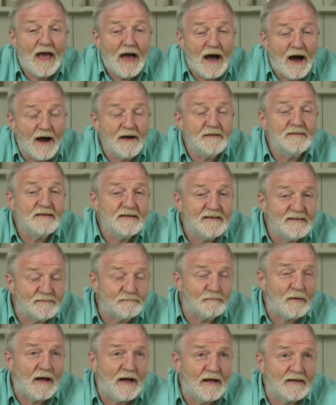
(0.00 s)
I think it's
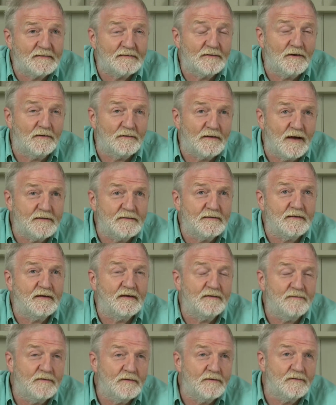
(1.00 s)
passed on. I think
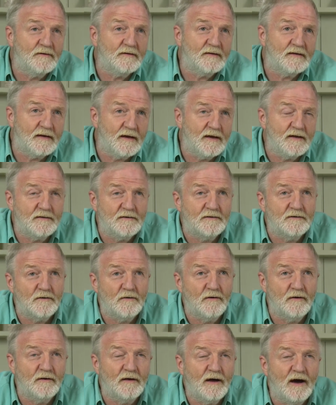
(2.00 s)
if you're a kid
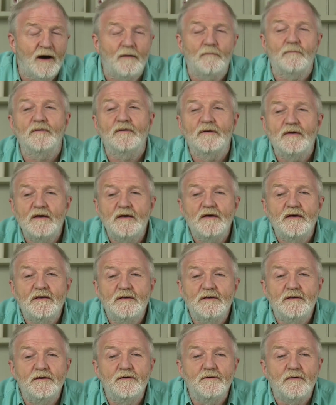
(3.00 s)
growing up,
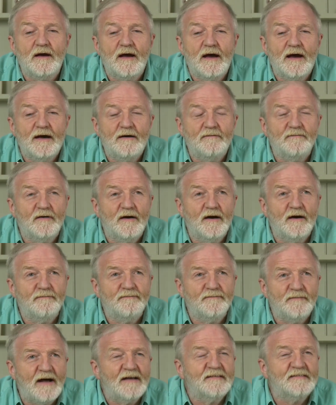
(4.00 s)
you have a
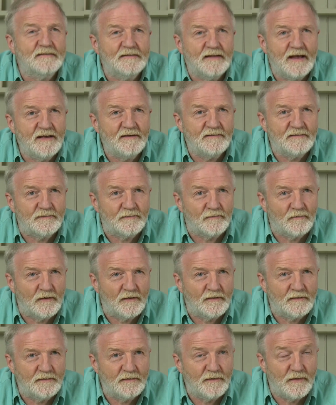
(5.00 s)
fascination
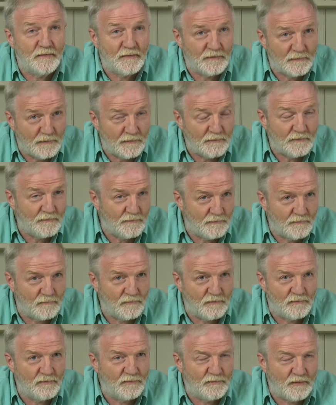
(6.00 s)
with
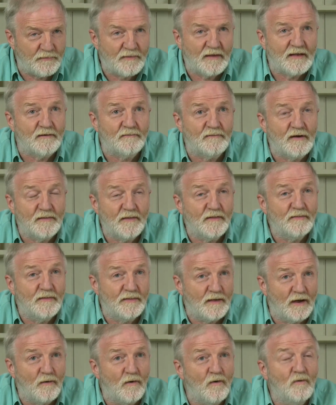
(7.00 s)
the thing
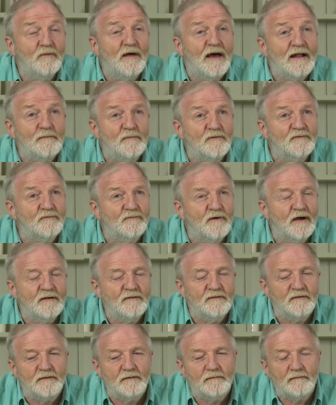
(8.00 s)
around, all the animals
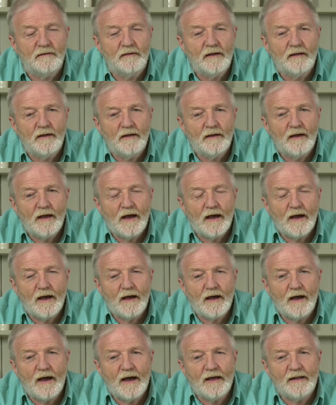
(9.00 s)
around you.
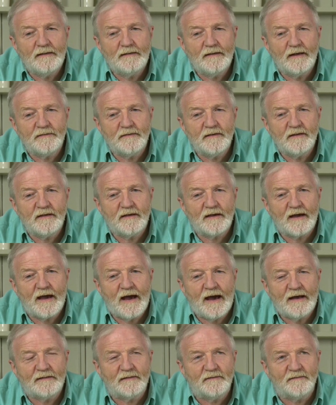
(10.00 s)
And I think
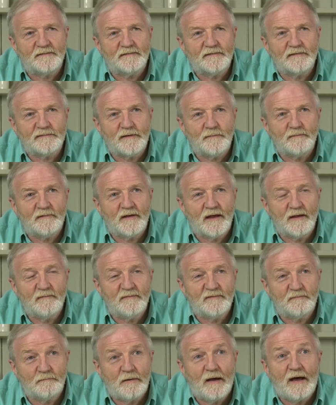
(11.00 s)
adults
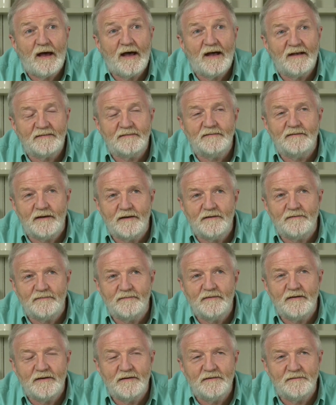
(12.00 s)
sometimes pass their
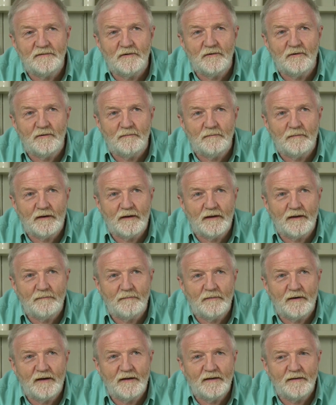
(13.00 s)
fears on
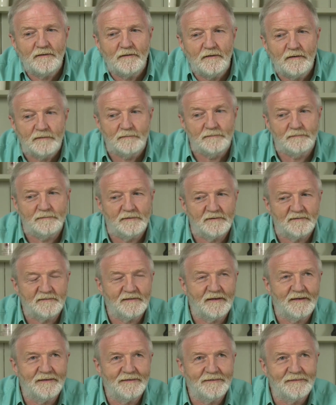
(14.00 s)
by going, "Oh, what's
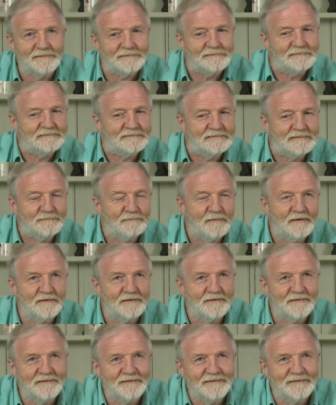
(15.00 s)
that? Oh, spider."